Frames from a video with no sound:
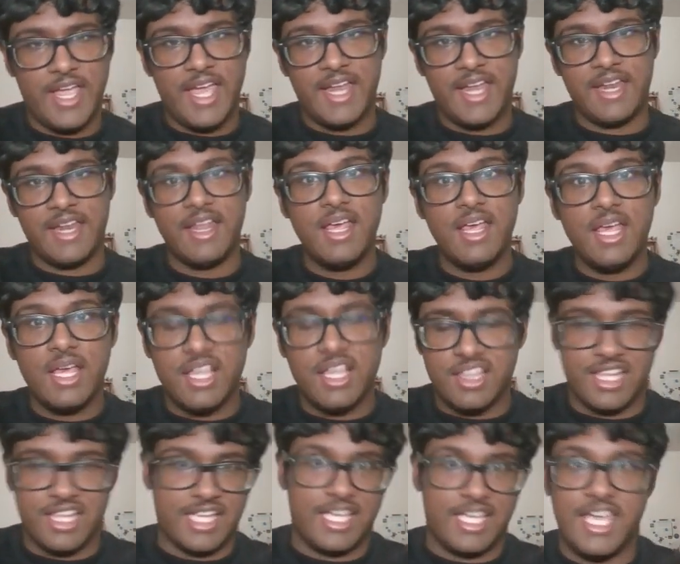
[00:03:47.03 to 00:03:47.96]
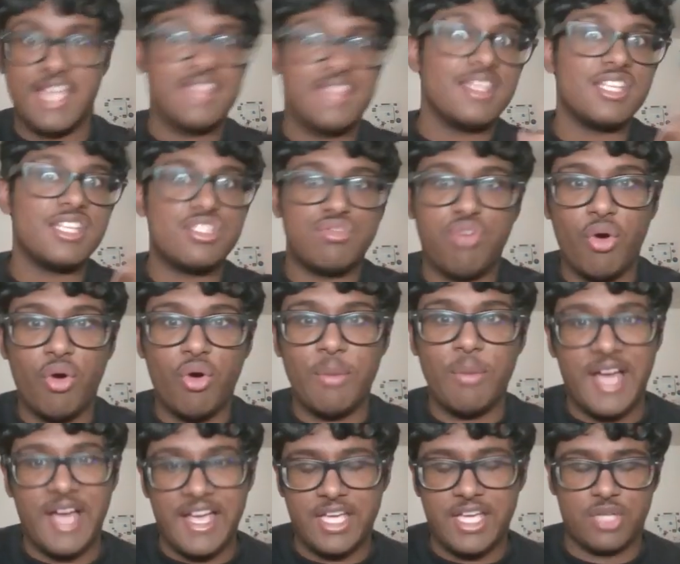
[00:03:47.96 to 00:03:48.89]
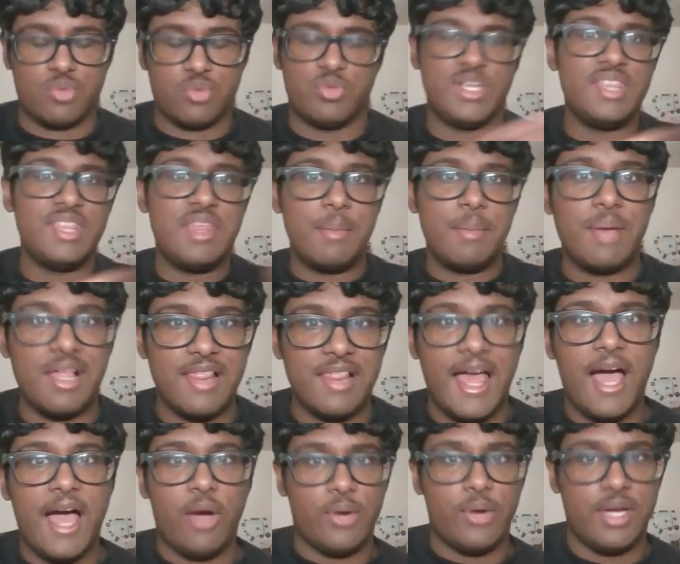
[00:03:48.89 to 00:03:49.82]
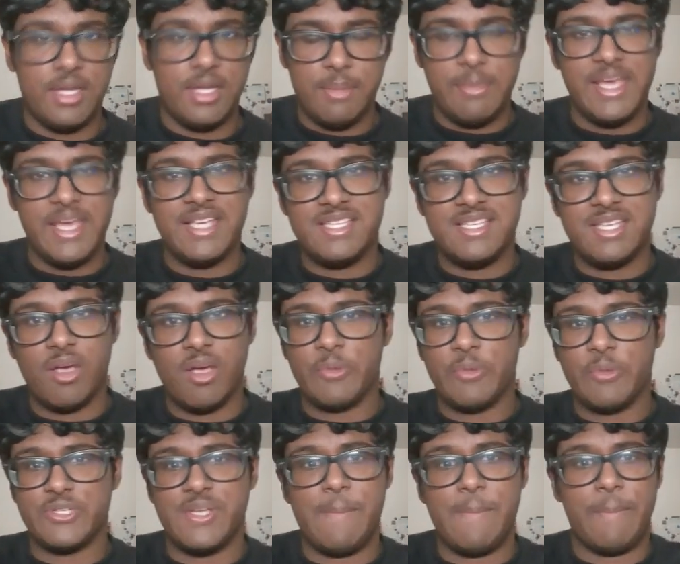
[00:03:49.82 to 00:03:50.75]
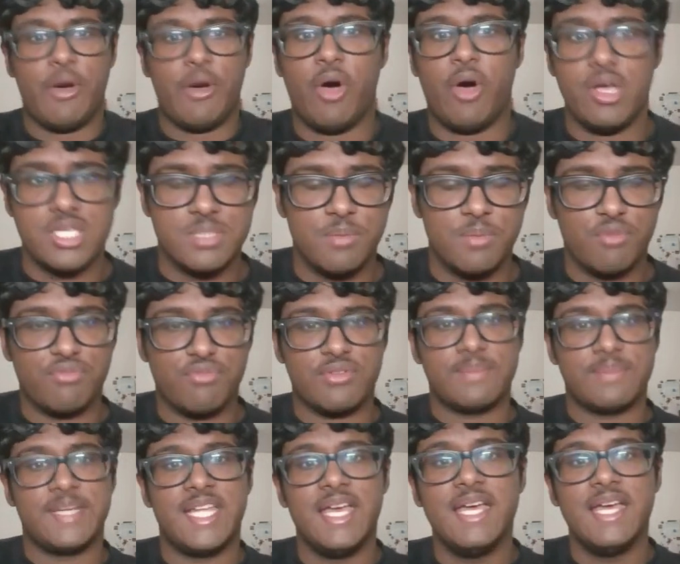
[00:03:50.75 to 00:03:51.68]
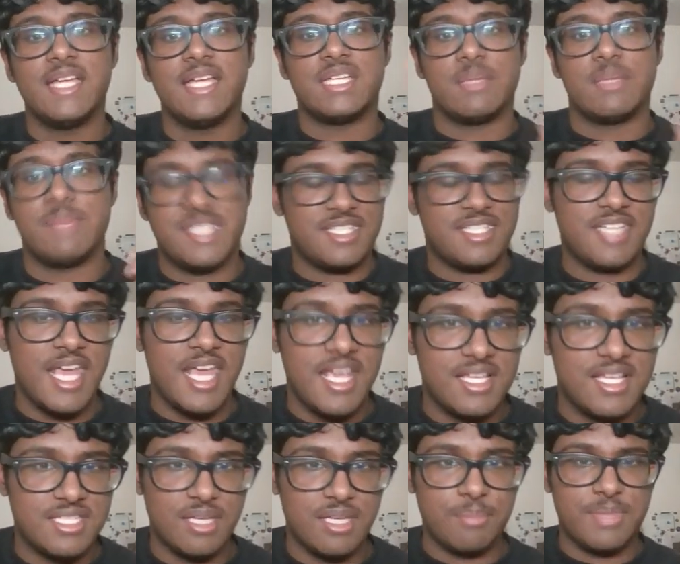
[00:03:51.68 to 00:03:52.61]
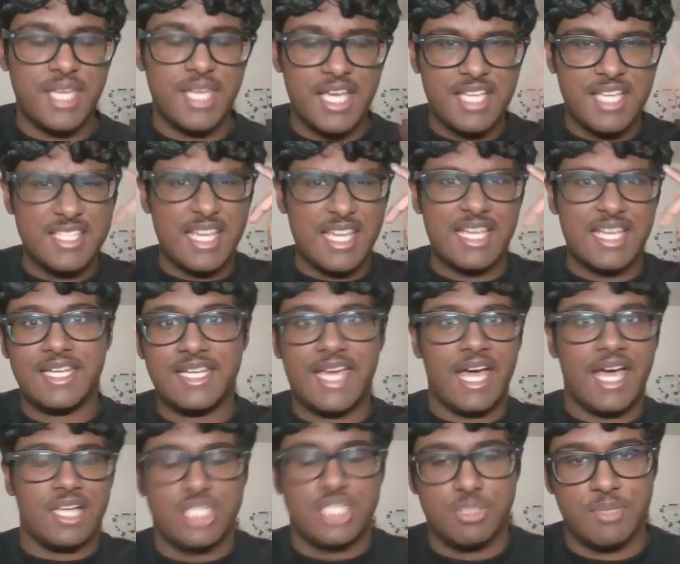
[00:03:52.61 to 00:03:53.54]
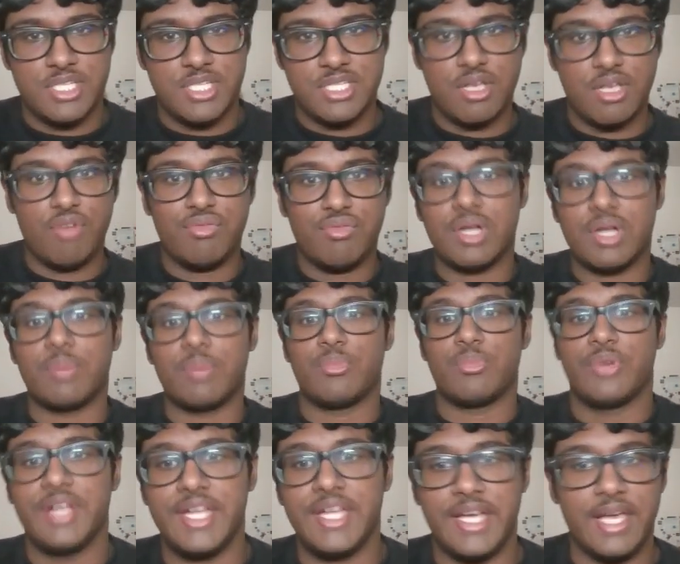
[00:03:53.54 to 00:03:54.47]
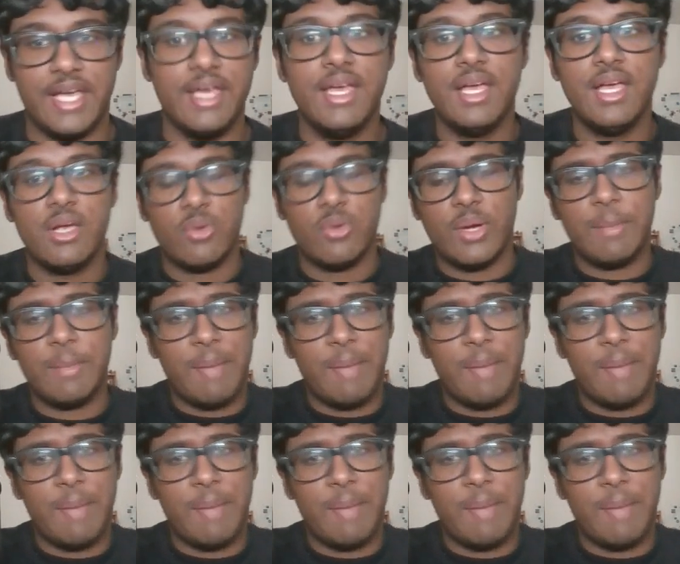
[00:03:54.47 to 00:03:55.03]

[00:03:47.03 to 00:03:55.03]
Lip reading: And like in this format, I can read them aloud, and it makes it almost impossible for me to mistake something because I can catch myself when I'm reading it, right?